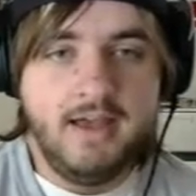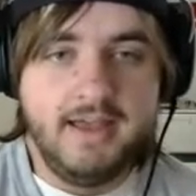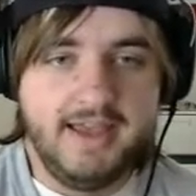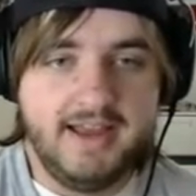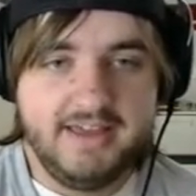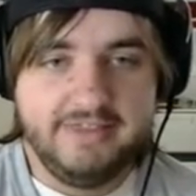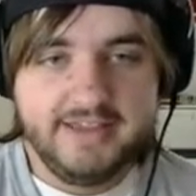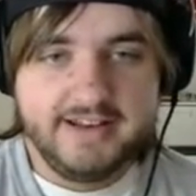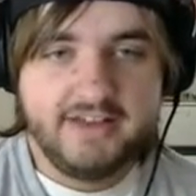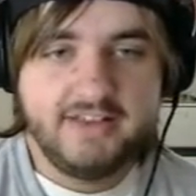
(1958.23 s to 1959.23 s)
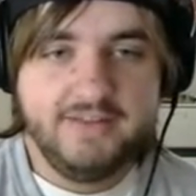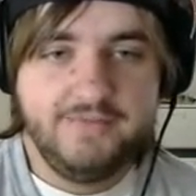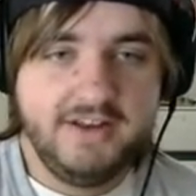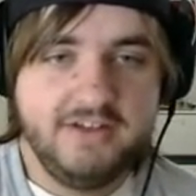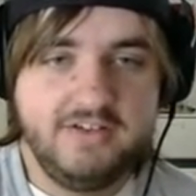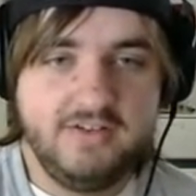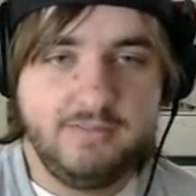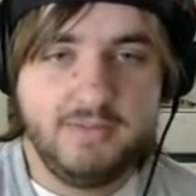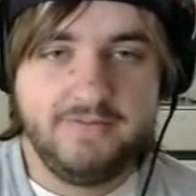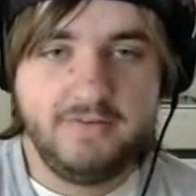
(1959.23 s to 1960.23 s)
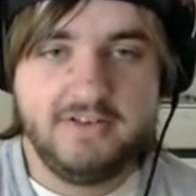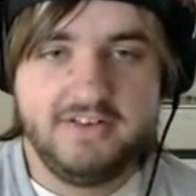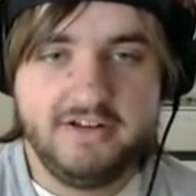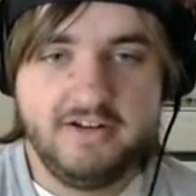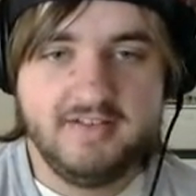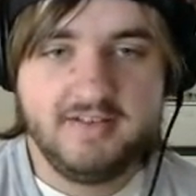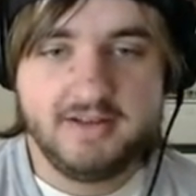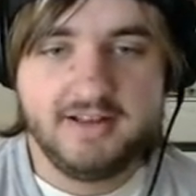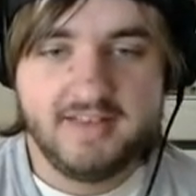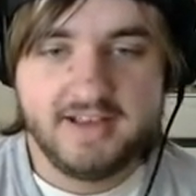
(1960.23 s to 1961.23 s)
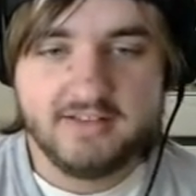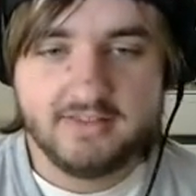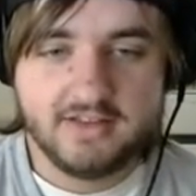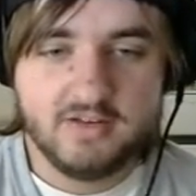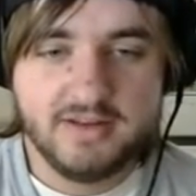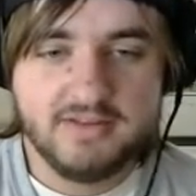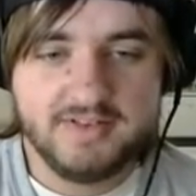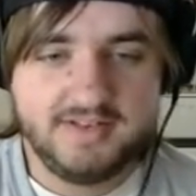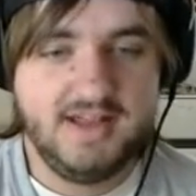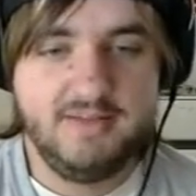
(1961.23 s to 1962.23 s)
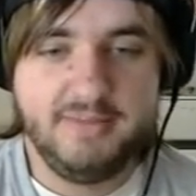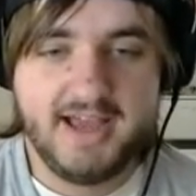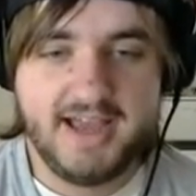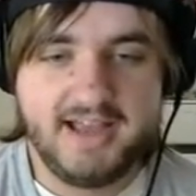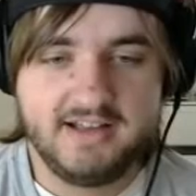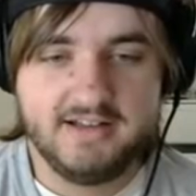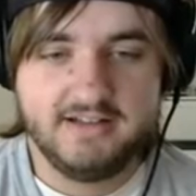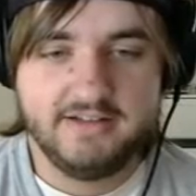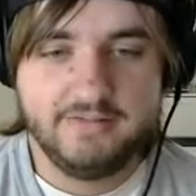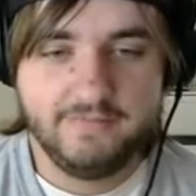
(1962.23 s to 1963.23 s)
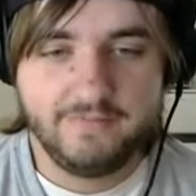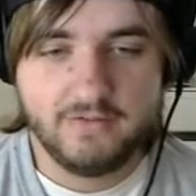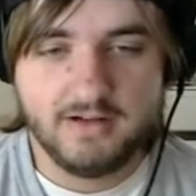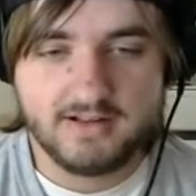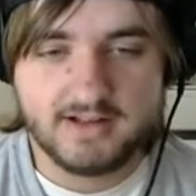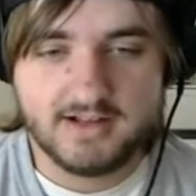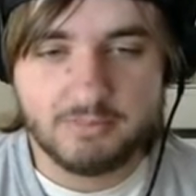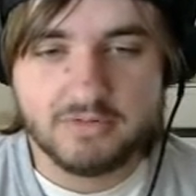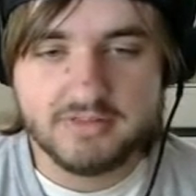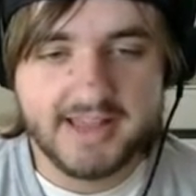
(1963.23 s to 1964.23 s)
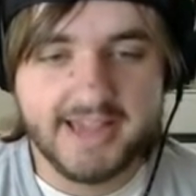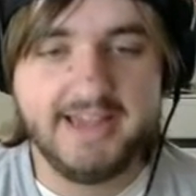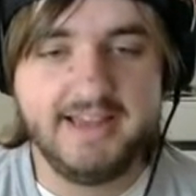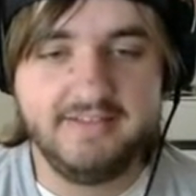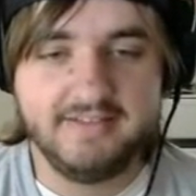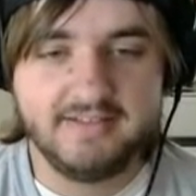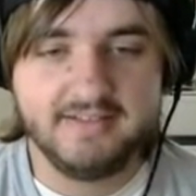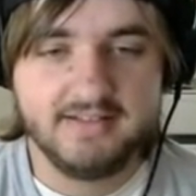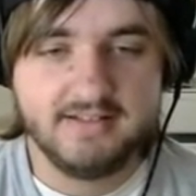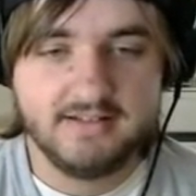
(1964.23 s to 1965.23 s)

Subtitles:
And I think now that I finished my first series, I'm going to take a little bit of a step back for a couple days,